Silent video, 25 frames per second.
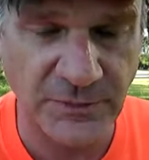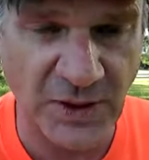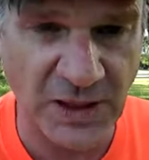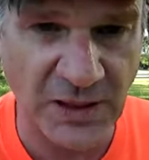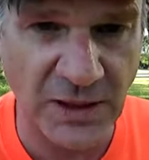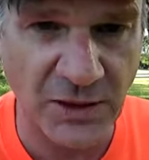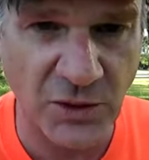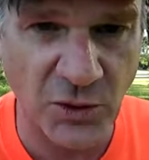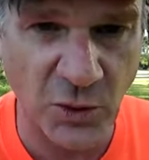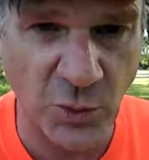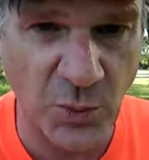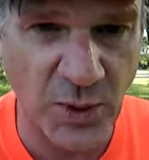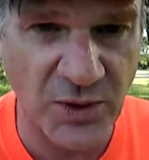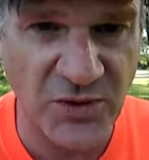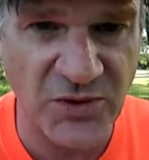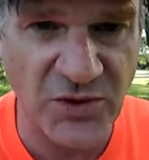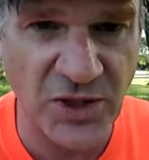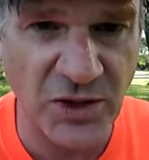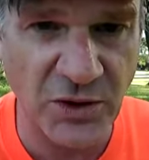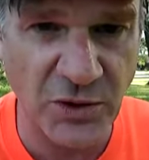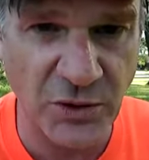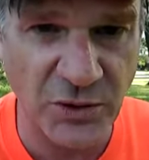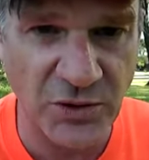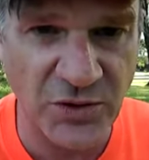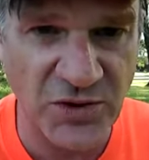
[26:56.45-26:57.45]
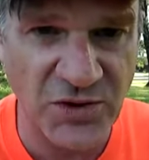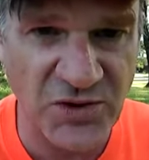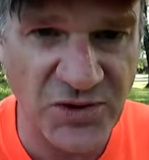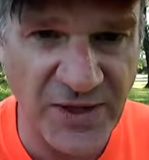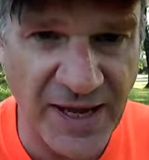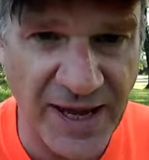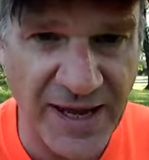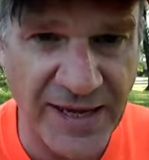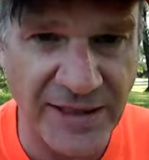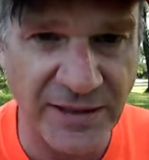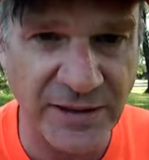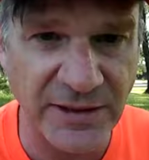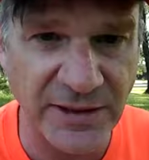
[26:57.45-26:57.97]
In other words, they couldn't
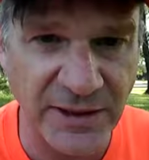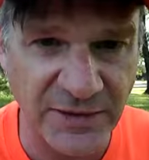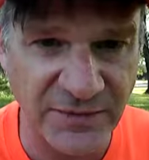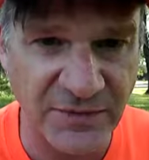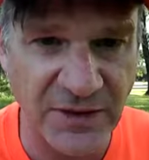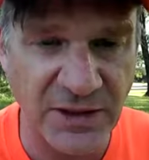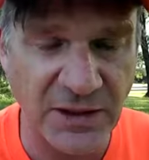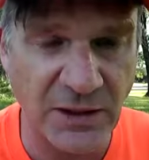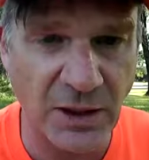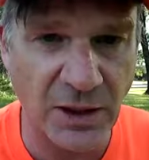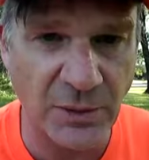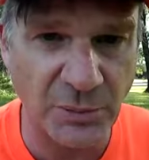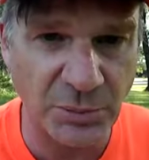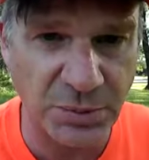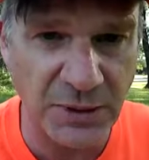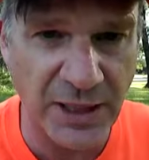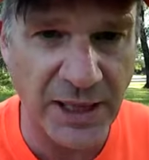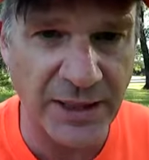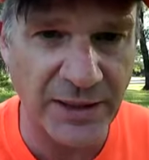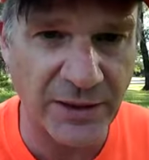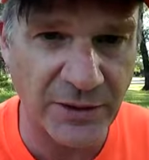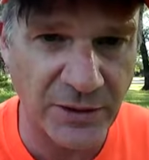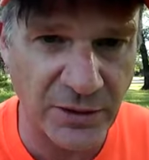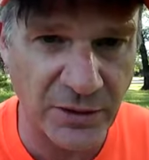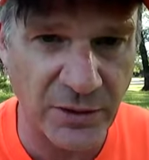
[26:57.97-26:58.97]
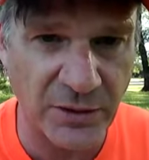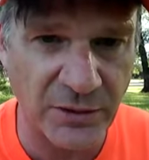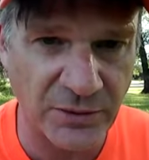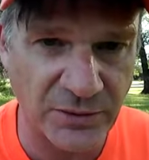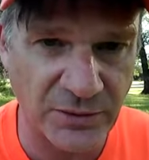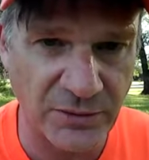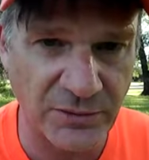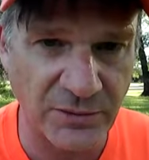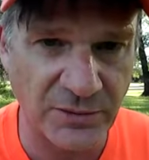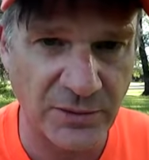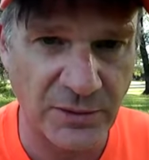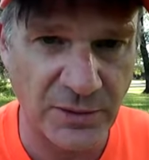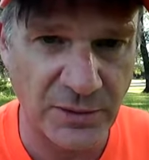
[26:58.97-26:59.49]
stand living on planet Earth.
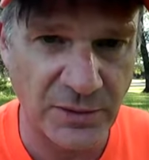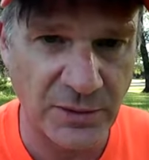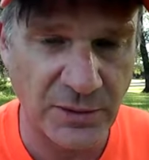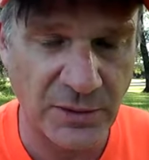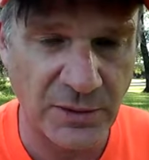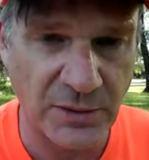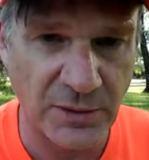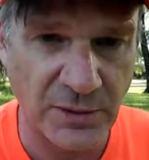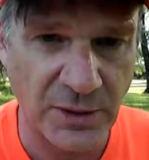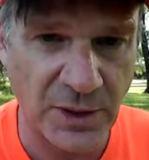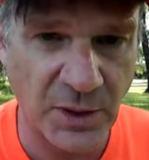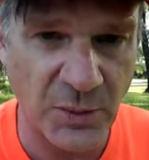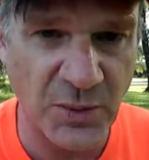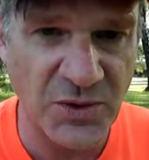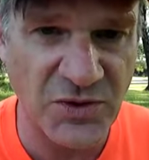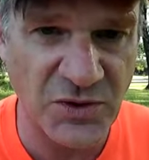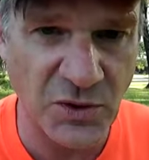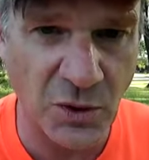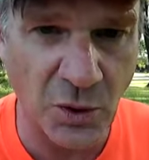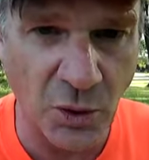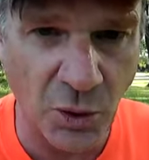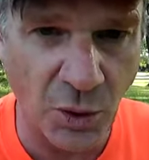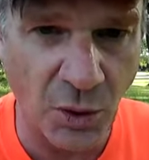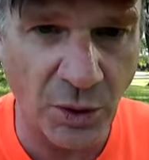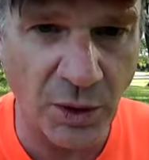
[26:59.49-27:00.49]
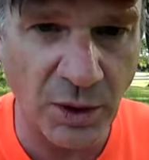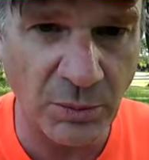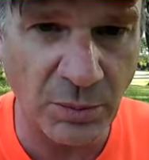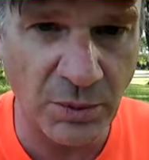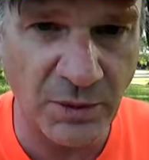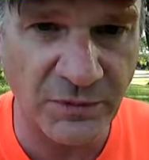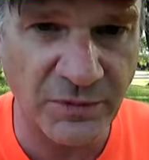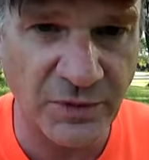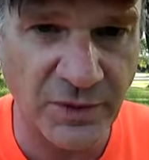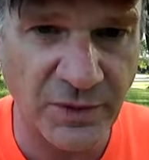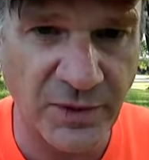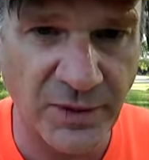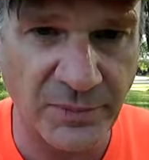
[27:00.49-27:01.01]
It was so horrible
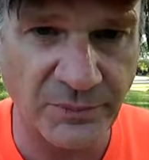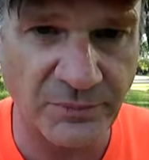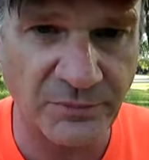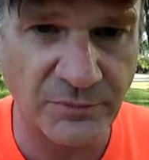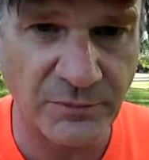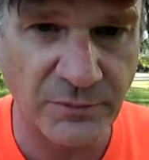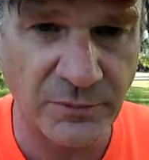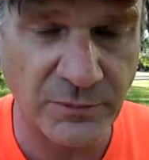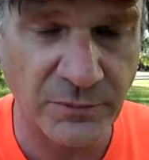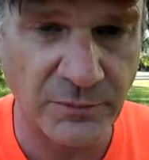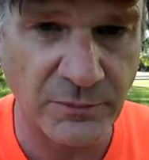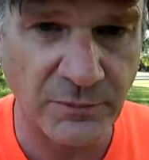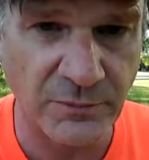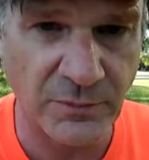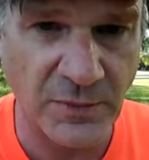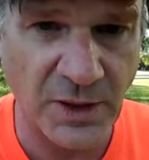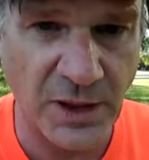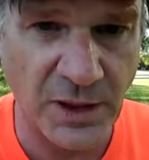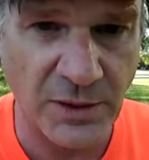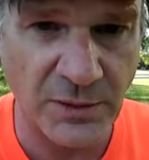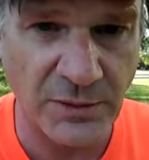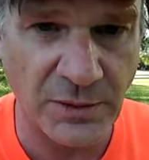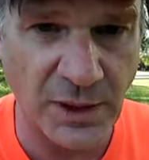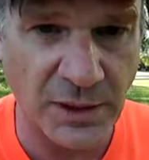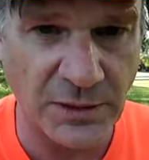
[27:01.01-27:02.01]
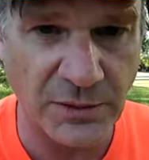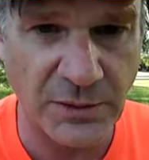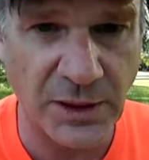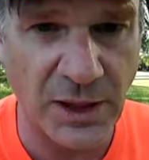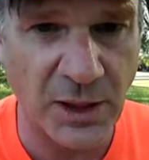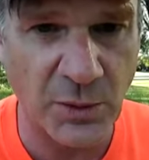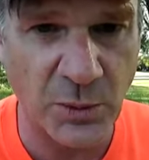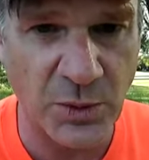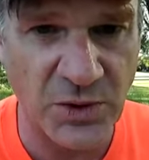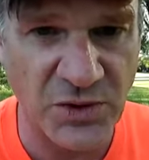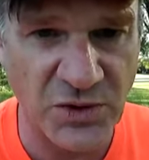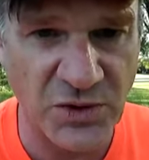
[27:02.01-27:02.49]
for them that they were